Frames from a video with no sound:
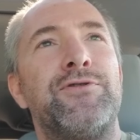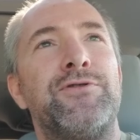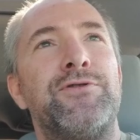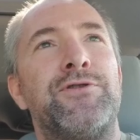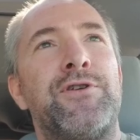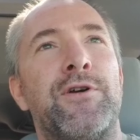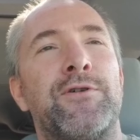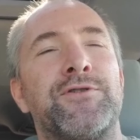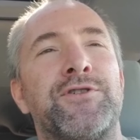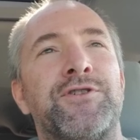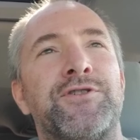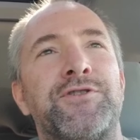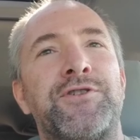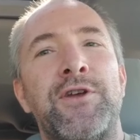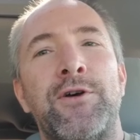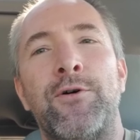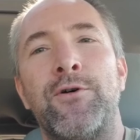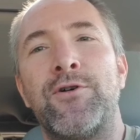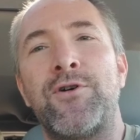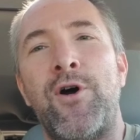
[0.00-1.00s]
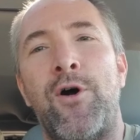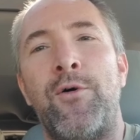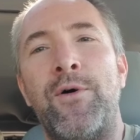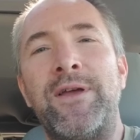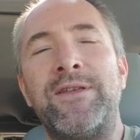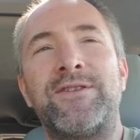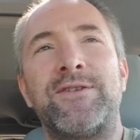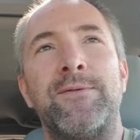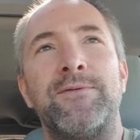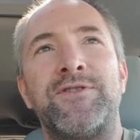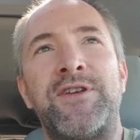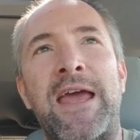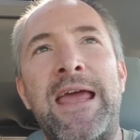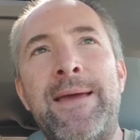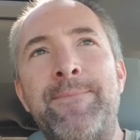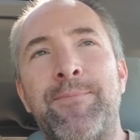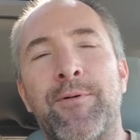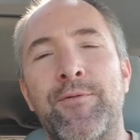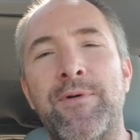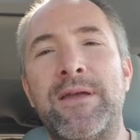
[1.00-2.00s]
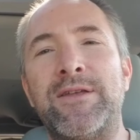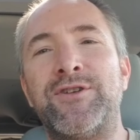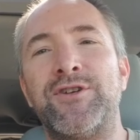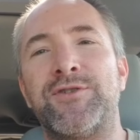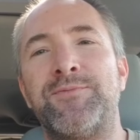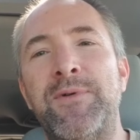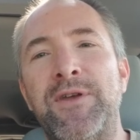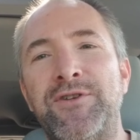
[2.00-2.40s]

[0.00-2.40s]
they're still going to tapering just